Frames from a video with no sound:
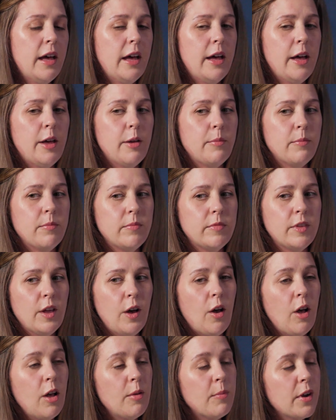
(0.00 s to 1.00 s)

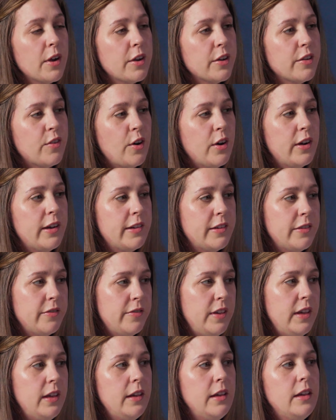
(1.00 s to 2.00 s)
The hallmark of
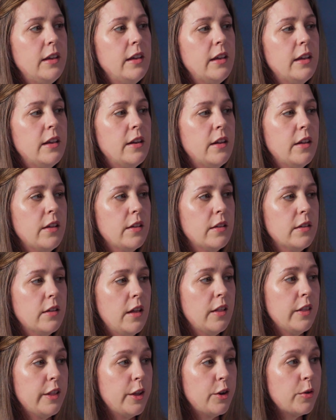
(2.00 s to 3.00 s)
RSV in a
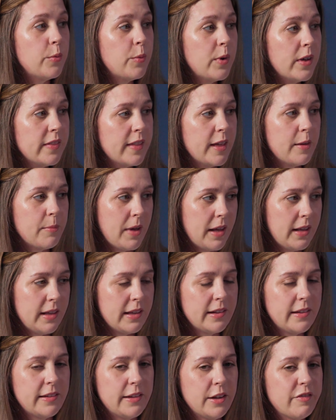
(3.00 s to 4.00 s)
little one that might
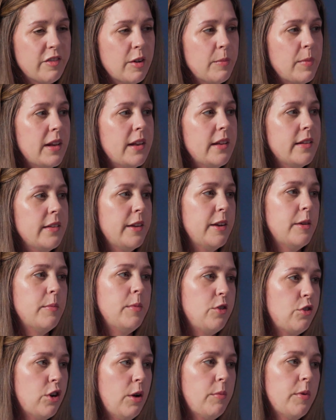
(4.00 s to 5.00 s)
get sick from it is going to
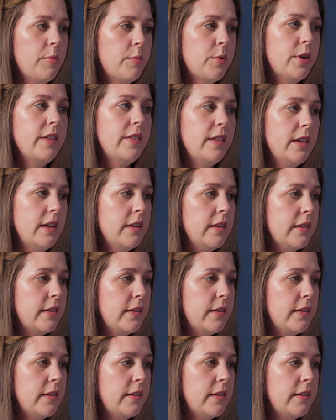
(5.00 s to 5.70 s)
be trouble breathing.